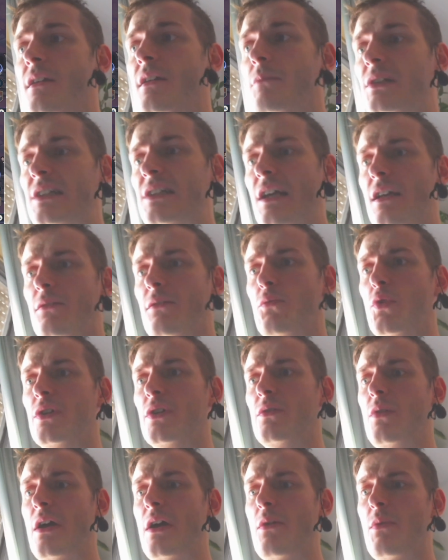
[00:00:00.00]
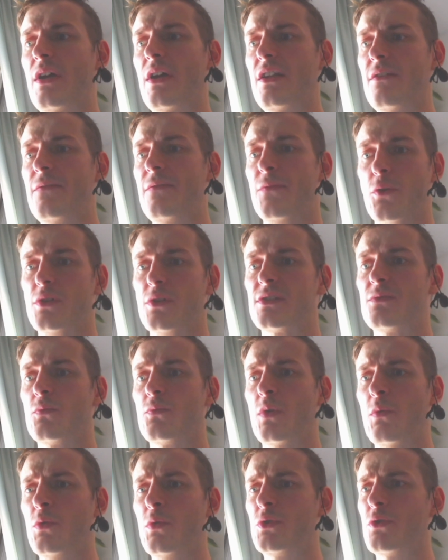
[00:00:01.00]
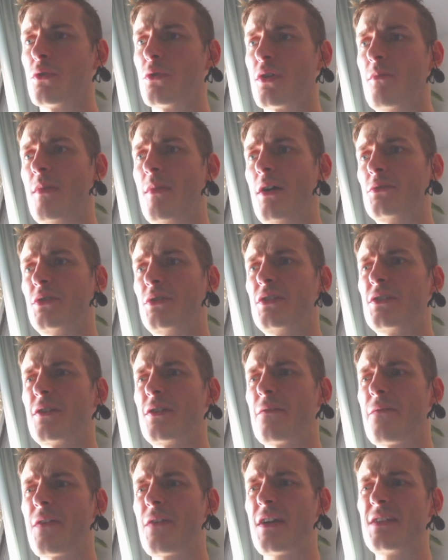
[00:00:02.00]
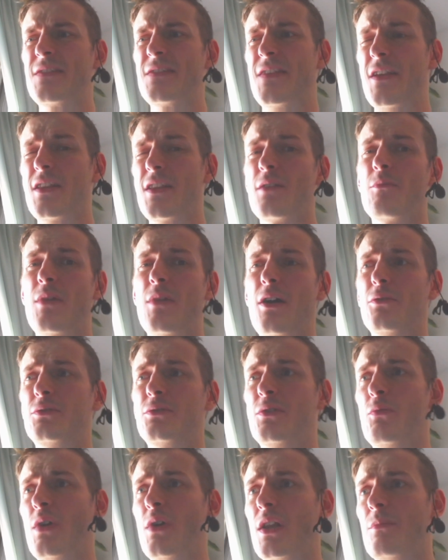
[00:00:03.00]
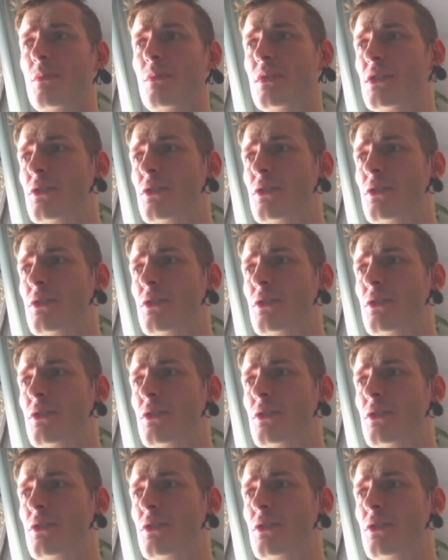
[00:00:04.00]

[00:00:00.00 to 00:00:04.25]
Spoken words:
But I wanna first we will talk about interface, then about development.